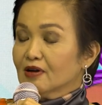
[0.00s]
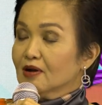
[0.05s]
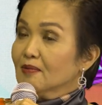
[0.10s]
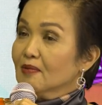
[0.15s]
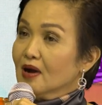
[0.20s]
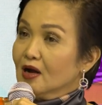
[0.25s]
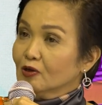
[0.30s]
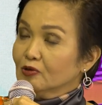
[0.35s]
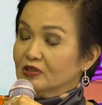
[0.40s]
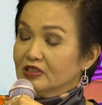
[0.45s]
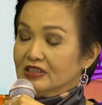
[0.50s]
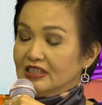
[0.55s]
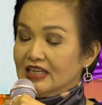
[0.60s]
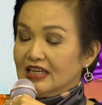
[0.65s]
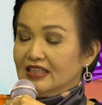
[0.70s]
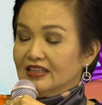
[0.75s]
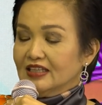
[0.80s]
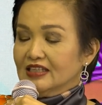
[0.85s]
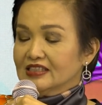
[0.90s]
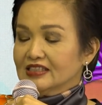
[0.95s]
amounts
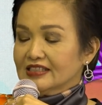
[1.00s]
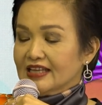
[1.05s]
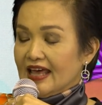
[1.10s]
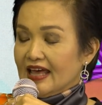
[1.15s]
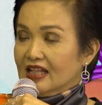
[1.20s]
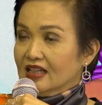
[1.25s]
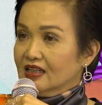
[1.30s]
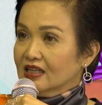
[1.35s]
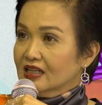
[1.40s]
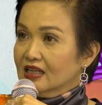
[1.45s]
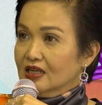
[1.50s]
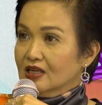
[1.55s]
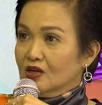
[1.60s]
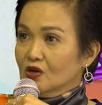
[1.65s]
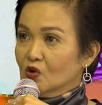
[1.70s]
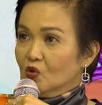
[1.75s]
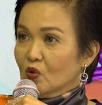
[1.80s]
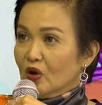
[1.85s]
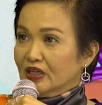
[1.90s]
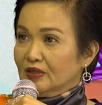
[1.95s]
in the cell.
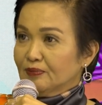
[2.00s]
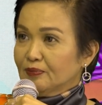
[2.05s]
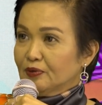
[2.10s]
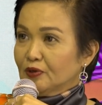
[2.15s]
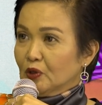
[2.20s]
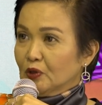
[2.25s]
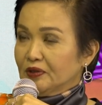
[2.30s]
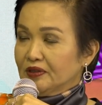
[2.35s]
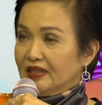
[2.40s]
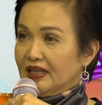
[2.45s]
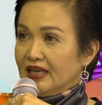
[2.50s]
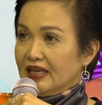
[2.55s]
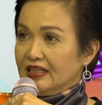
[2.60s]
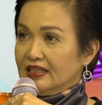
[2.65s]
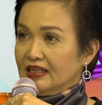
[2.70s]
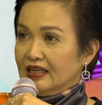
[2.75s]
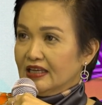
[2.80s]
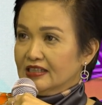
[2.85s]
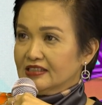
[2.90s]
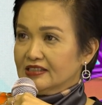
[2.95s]
What
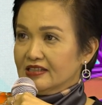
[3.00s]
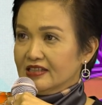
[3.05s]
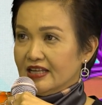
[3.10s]
protein is